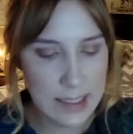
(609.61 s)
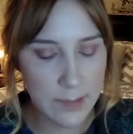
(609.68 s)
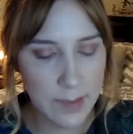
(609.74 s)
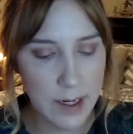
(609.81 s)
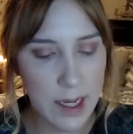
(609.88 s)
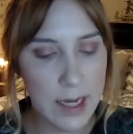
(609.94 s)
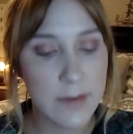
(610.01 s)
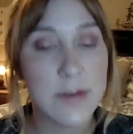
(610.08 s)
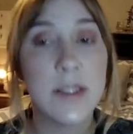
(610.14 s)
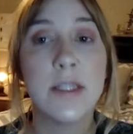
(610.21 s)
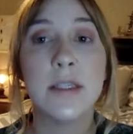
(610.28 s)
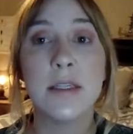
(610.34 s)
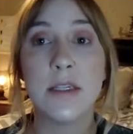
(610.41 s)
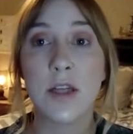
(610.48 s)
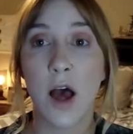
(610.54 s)
I'm going to kind of
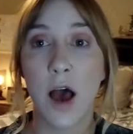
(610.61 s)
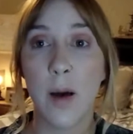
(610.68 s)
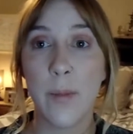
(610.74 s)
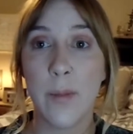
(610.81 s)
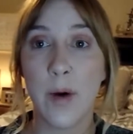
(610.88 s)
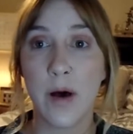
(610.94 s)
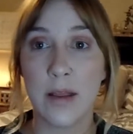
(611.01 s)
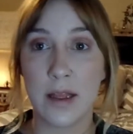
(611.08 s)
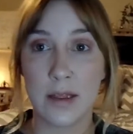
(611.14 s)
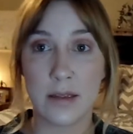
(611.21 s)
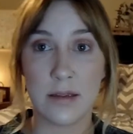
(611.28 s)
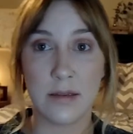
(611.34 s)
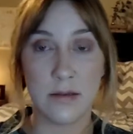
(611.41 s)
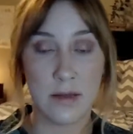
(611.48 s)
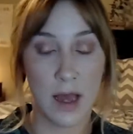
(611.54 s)
stop on the
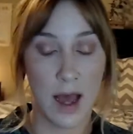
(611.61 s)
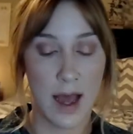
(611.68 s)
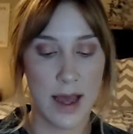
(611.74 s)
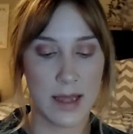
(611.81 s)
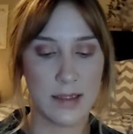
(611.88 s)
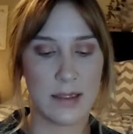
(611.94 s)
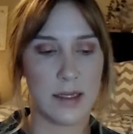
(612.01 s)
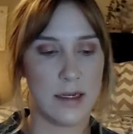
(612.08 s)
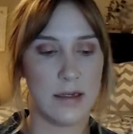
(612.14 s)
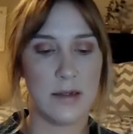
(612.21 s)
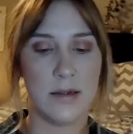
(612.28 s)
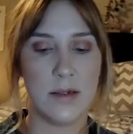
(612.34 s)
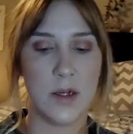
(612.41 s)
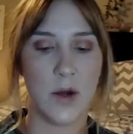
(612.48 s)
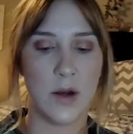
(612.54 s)
eyes
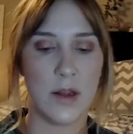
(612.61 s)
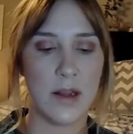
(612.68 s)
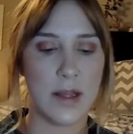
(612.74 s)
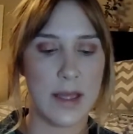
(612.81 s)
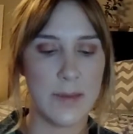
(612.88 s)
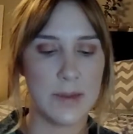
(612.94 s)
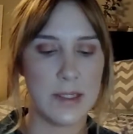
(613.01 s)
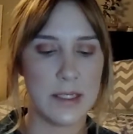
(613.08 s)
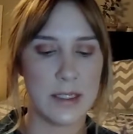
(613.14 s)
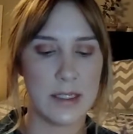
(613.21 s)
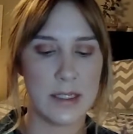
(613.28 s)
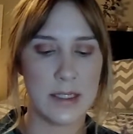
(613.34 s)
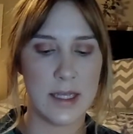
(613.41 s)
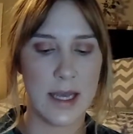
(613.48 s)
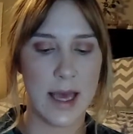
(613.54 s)
and go to the lips.
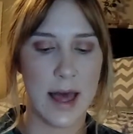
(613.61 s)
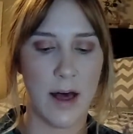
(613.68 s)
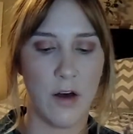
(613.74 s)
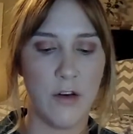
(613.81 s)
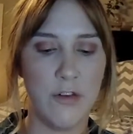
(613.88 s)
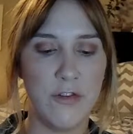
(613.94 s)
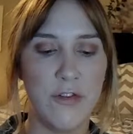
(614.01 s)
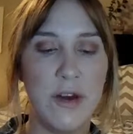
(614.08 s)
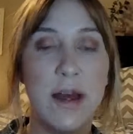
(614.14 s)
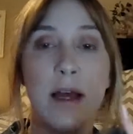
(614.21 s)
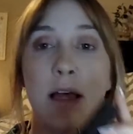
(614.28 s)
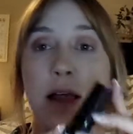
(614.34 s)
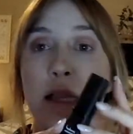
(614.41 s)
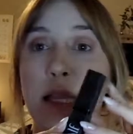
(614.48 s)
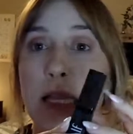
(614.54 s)
This is the
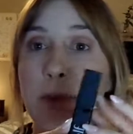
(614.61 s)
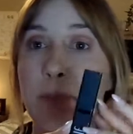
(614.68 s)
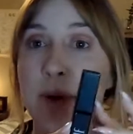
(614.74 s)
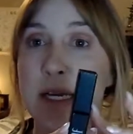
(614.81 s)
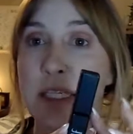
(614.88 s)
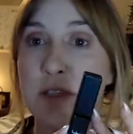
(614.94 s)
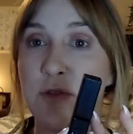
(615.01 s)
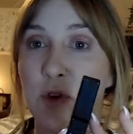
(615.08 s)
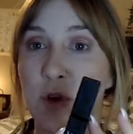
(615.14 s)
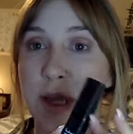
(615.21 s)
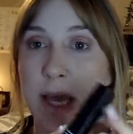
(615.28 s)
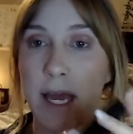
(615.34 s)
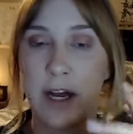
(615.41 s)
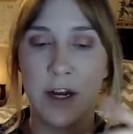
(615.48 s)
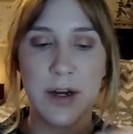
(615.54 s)
e.l.f. Lip
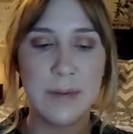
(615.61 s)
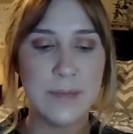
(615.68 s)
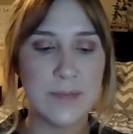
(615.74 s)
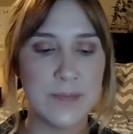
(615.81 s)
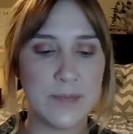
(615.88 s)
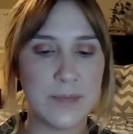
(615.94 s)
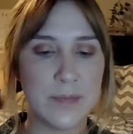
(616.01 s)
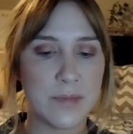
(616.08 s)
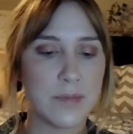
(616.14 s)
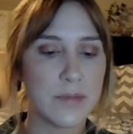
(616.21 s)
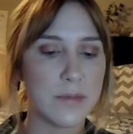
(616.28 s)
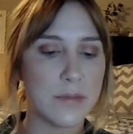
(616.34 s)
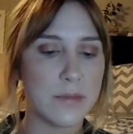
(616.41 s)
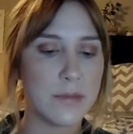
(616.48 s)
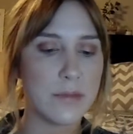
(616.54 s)
Exfoliator.
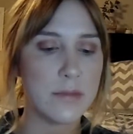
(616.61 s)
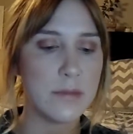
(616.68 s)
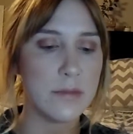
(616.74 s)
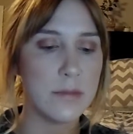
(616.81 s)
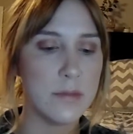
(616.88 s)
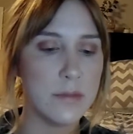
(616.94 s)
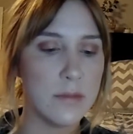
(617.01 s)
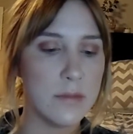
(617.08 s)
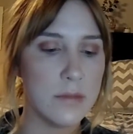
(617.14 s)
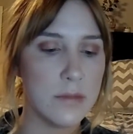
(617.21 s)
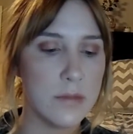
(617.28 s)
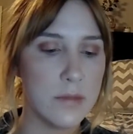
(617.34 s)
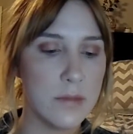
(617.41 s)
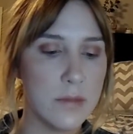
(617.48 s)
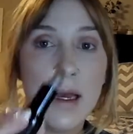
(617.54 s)
It
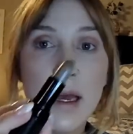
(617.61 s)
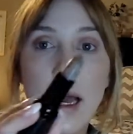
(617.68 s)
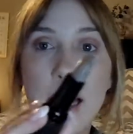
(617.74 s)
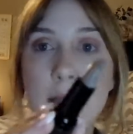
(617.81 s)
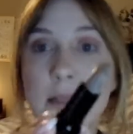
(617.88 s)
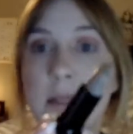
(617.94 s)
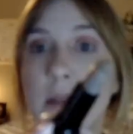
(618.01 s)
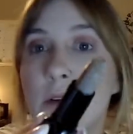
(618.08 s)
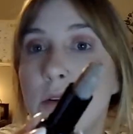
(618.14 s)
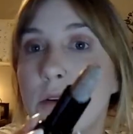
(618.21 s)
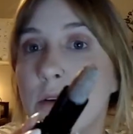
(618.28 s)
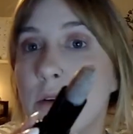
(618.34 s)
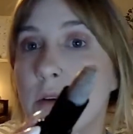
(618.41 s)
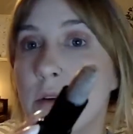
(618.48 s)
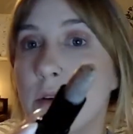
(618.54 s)
has little
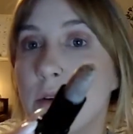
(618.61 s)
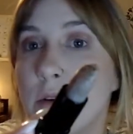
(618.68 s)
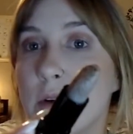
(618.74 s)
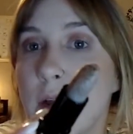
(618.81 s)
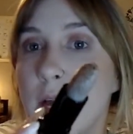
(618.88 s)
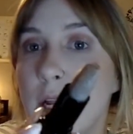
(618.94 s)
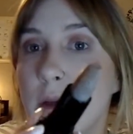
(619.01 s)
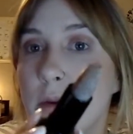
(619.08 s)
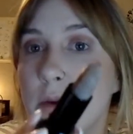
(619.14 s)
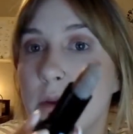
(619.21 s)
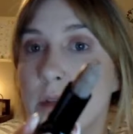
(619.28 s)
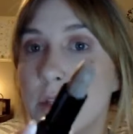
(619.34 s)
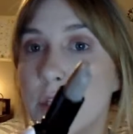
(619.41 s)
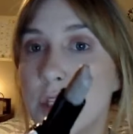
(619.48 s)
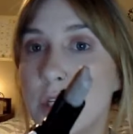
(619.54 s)

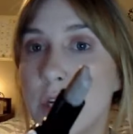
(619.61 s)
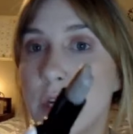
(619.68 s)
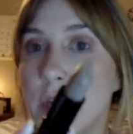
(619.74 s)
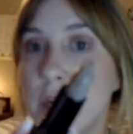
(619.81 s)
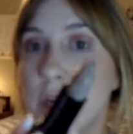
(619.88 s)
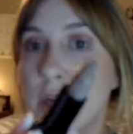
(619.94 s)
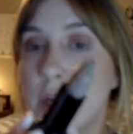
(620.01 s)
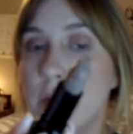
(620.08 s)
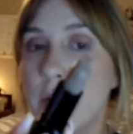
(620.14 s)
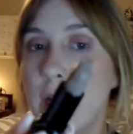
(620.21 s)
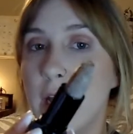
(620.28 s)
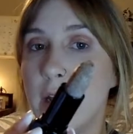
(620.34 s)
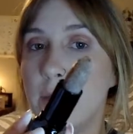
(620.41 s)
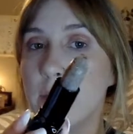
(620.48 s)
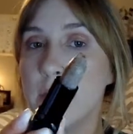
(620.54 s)
granules, sugar
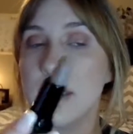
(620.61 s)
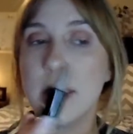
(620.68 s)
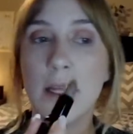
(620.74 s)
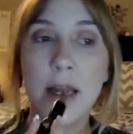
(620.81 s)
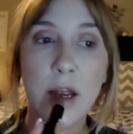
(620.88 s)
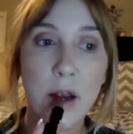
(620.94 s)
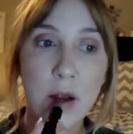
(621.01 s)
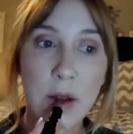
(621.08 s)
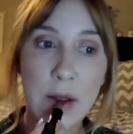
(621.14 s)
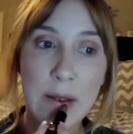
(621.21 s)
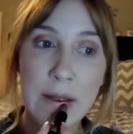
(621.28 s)
granules in there.